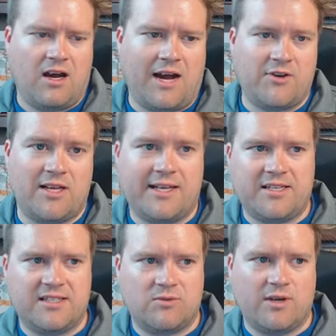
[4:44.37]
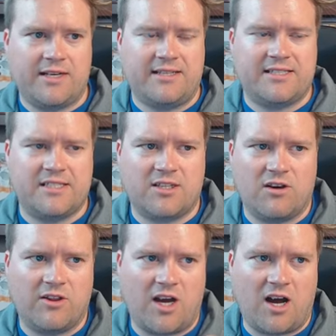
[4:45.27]
I really like this one. This is
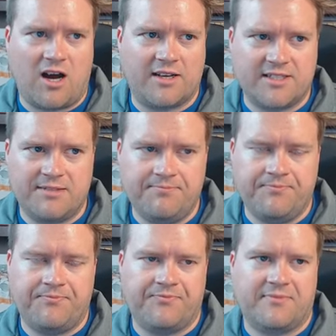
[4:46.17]
called Awesome.